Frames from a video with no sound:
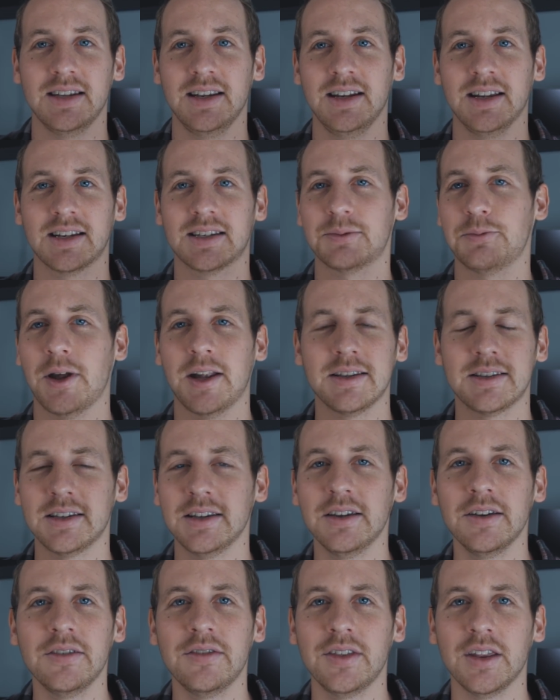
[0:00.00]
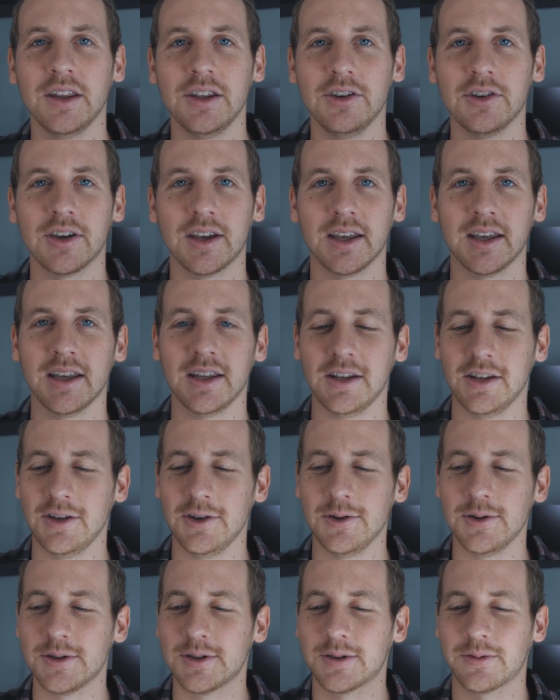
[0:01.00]
inexpensive that you can get
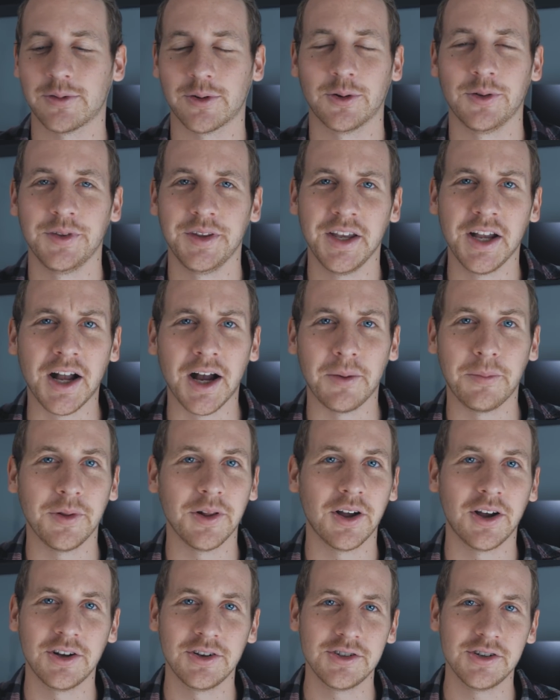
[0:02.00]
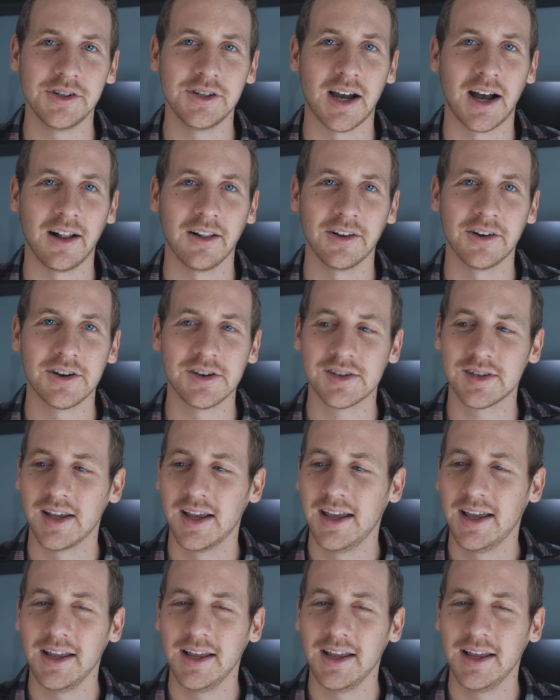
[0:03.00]
used for only a couple $100,